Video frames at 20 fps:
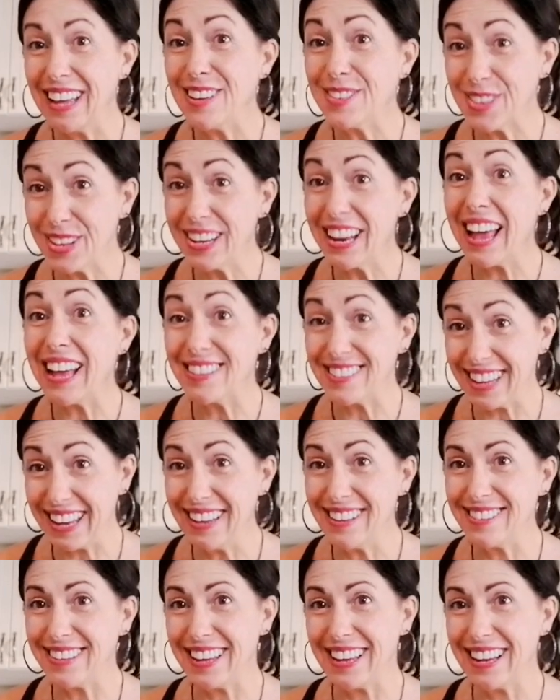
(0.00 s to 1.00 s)
isn't as
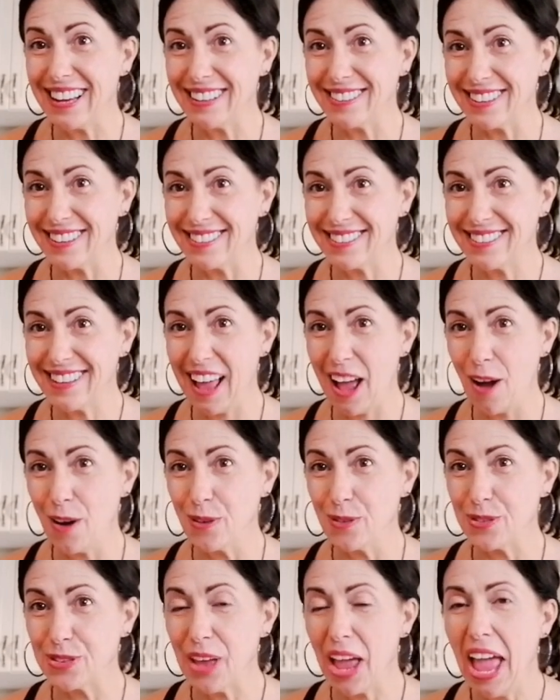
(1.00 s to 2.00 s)
easy as it
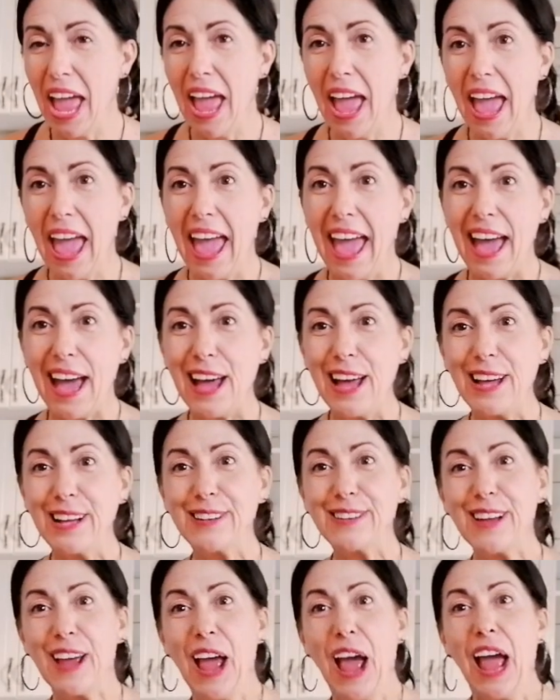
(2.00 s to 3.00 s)
sounds,
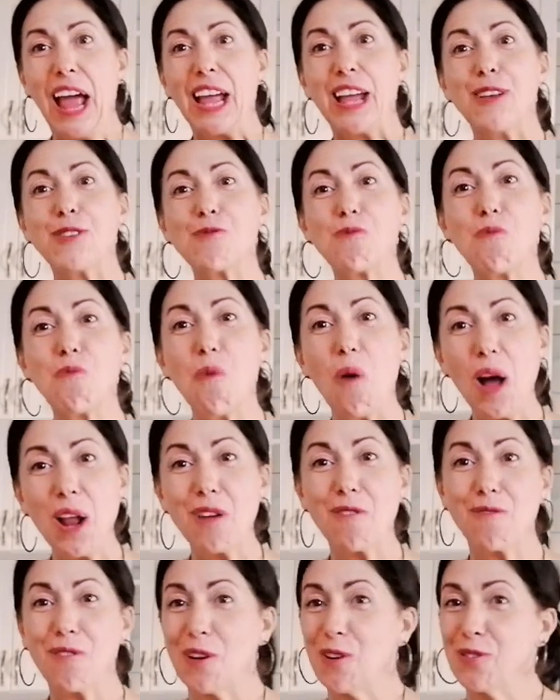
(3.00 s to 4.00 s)
and is
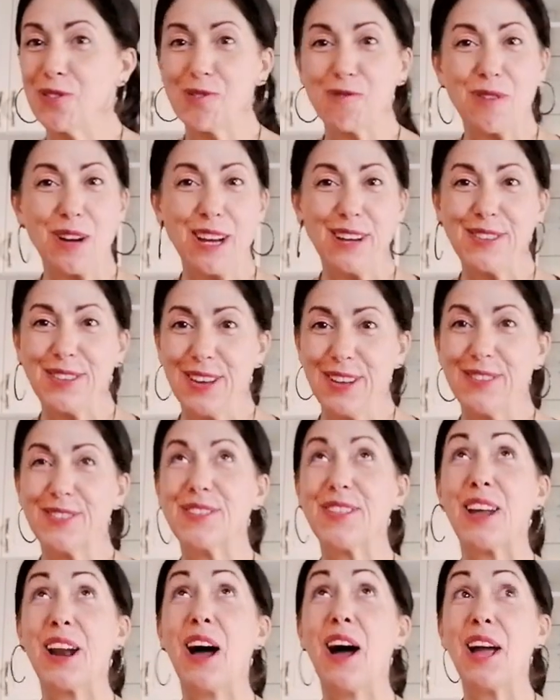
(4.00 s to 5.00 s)
one of those
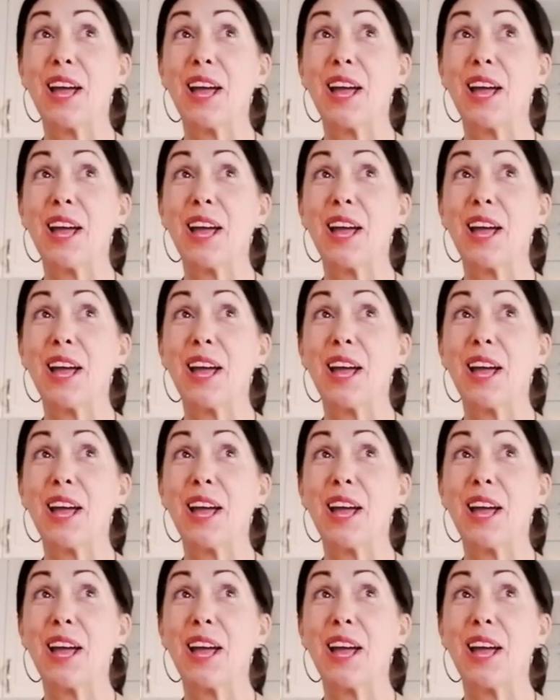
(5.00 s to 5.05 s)
reasons that